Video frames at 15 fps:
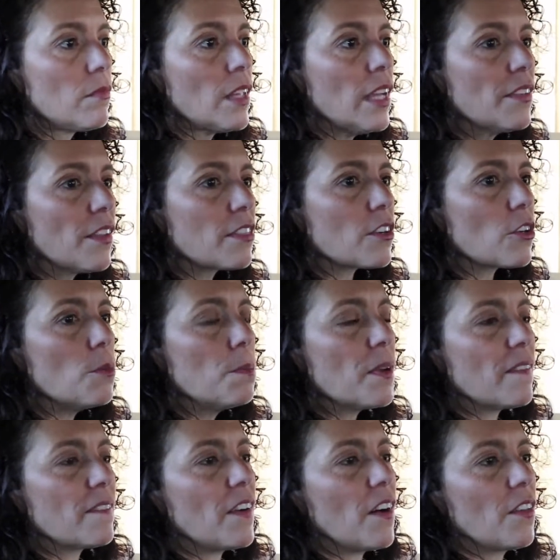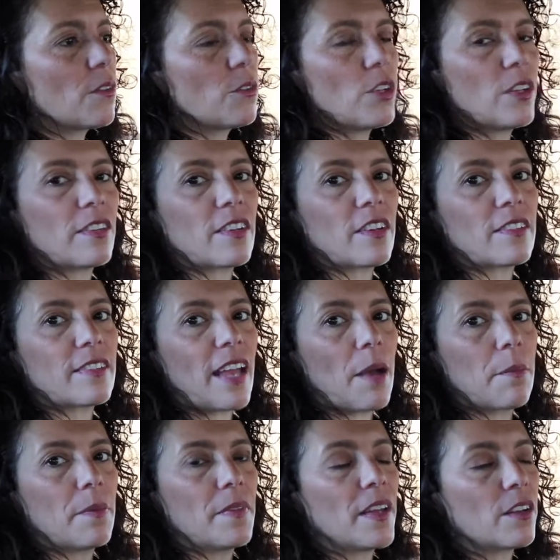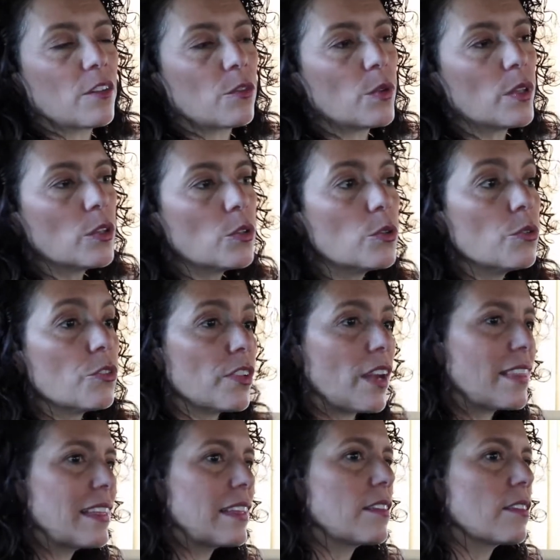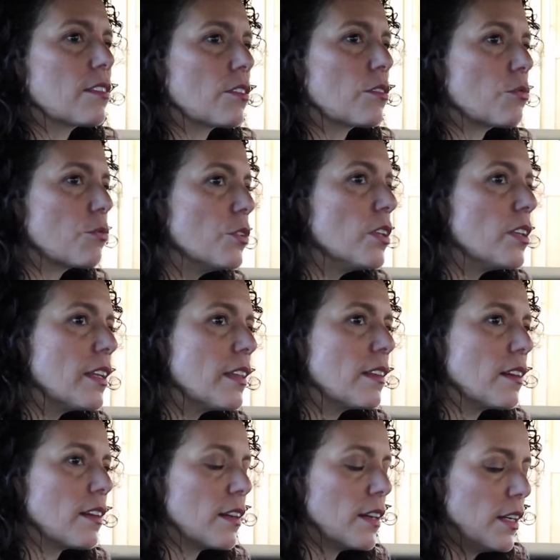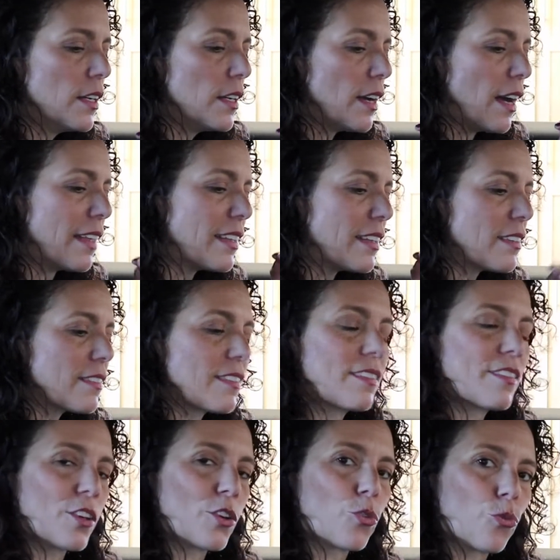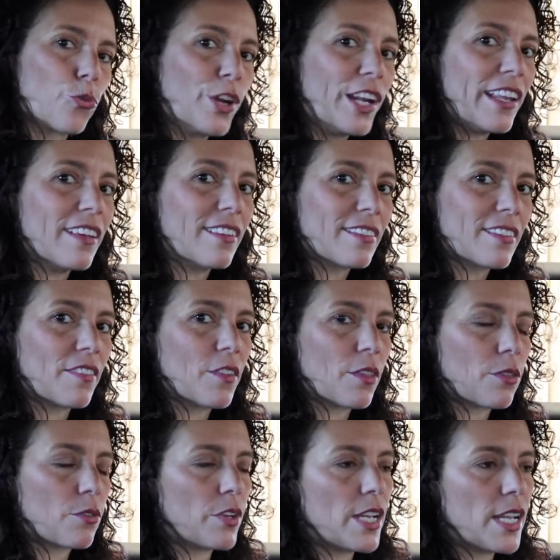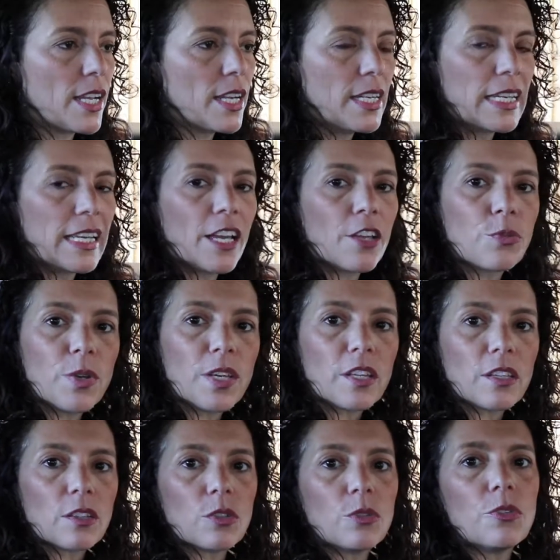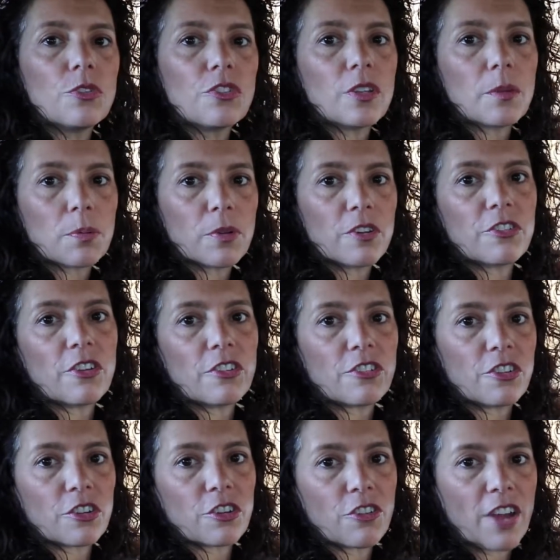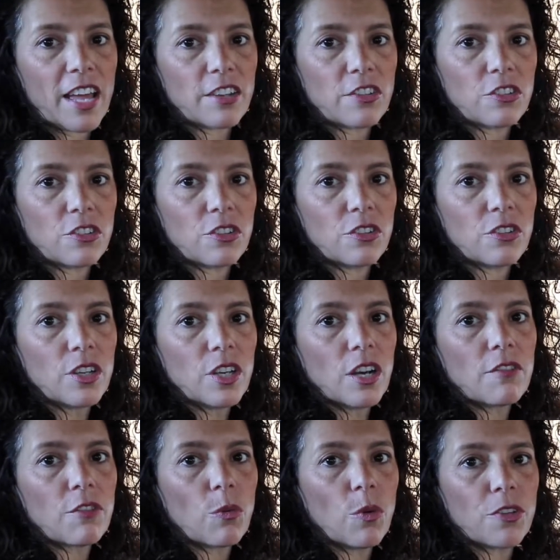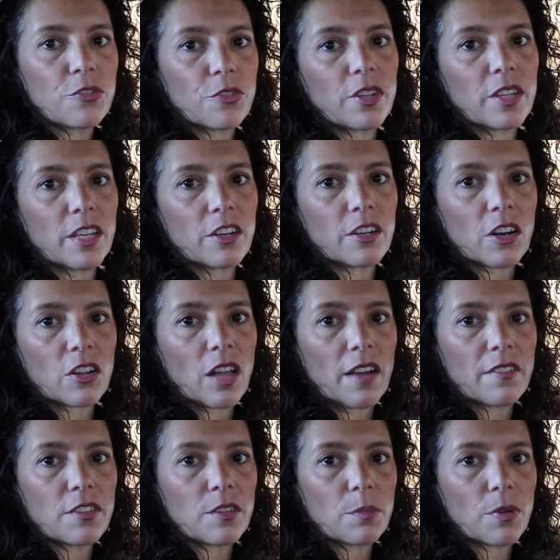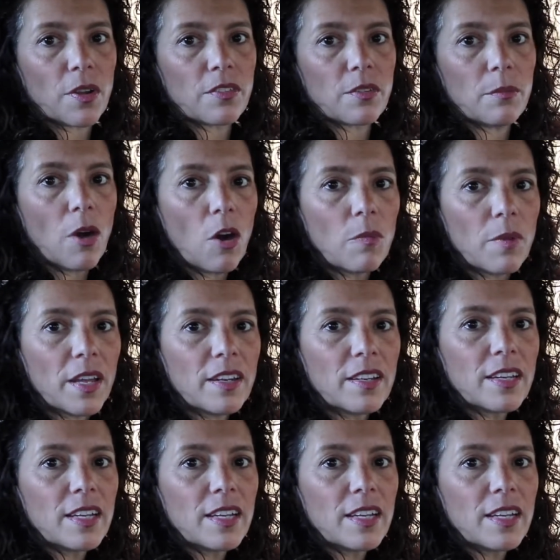And the third pitfall that really starts to happen then is we lose, and I think this is really the grittiest of the three, is we can lose the appreciation and the gratitude for what's really here in our lives in the present moment.